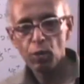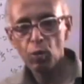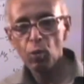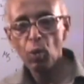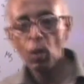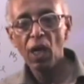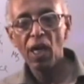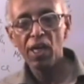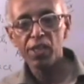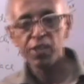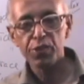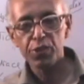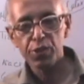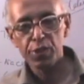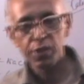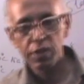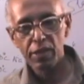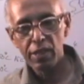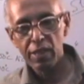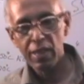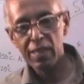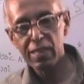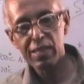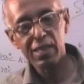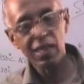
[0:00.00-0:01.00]
quartz
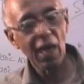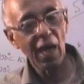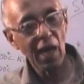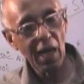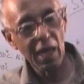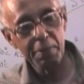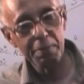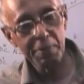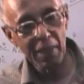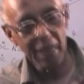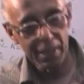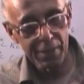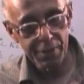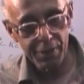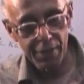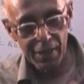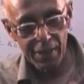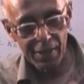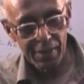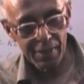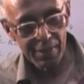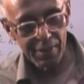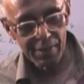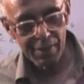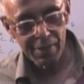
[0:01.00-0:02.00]
is a high
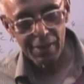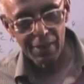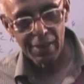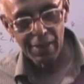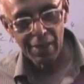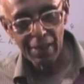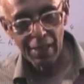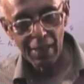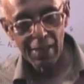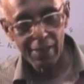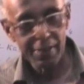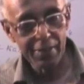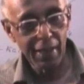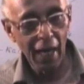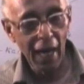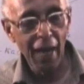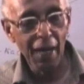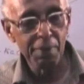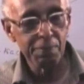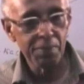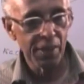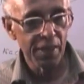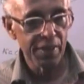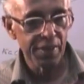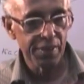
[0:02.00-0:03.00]
melting.
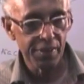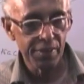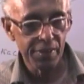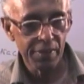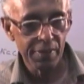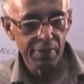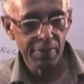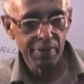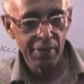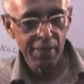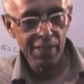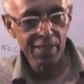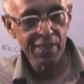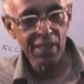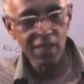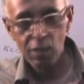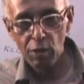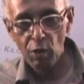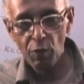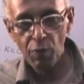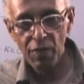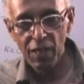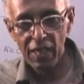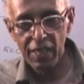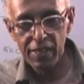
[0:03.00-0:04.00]
Diamond is a
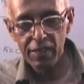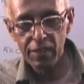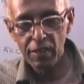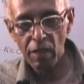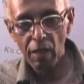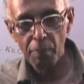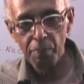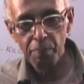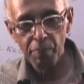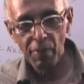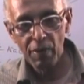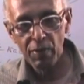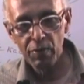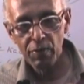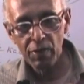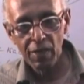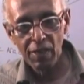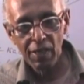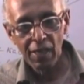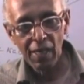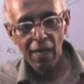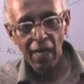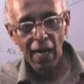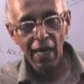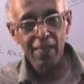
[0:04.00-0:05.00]
covalent compound,
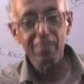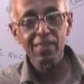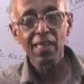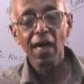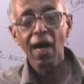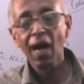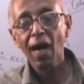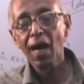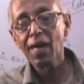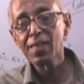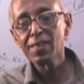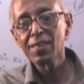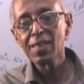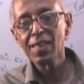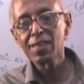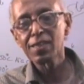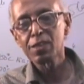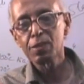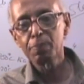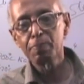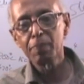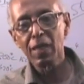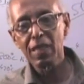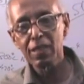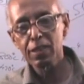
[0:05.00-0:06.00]
has the
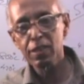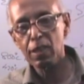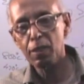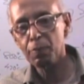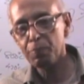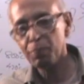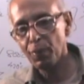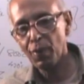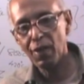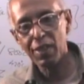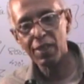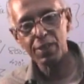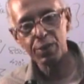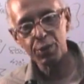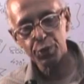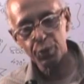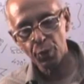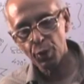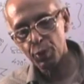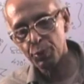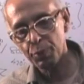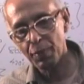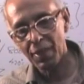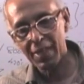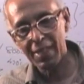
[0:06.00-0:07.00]
highest melting point
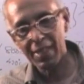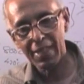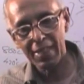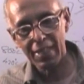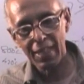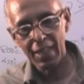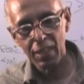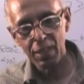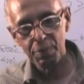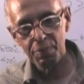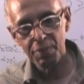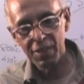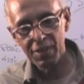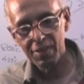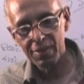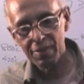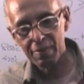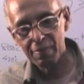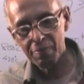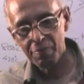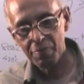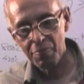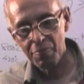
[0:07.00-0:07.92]
shown by an element.